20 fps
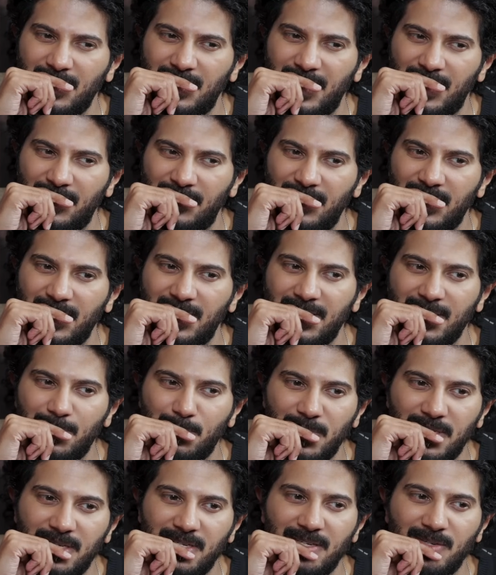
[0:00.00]
definitely
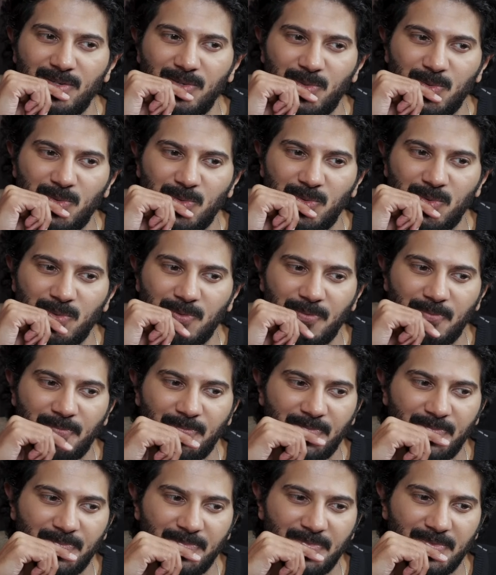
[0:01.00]
been into
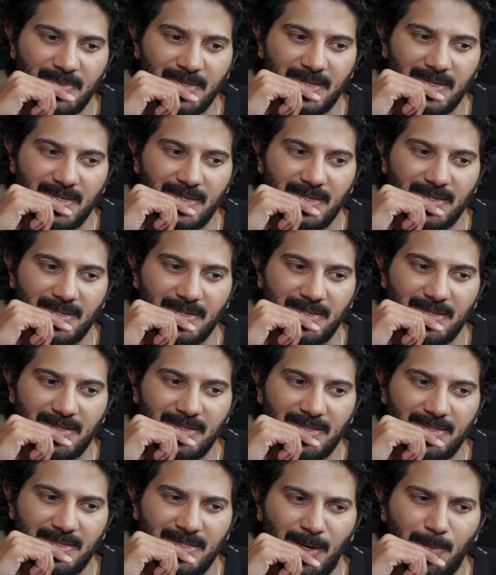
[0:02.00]

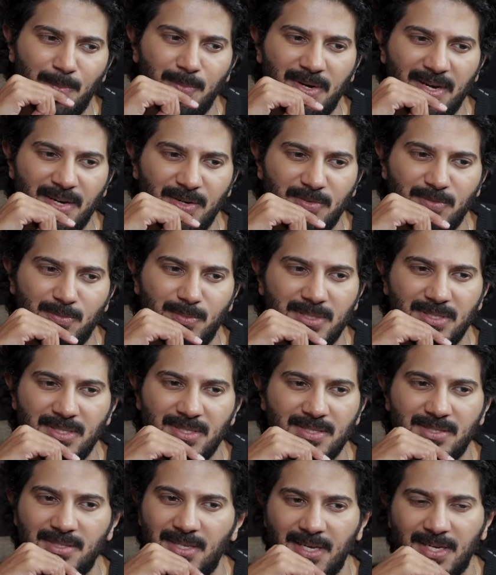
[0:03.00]
some kind of
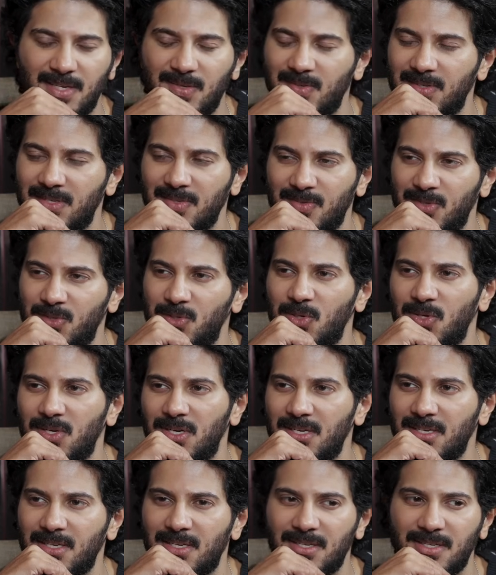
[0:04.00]
business activity for sure,
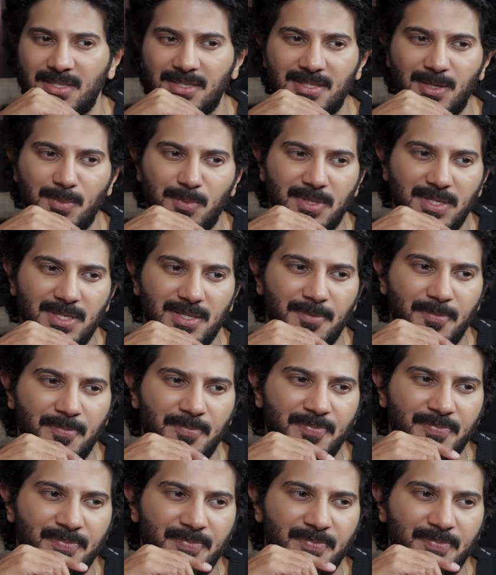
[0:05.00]
like something,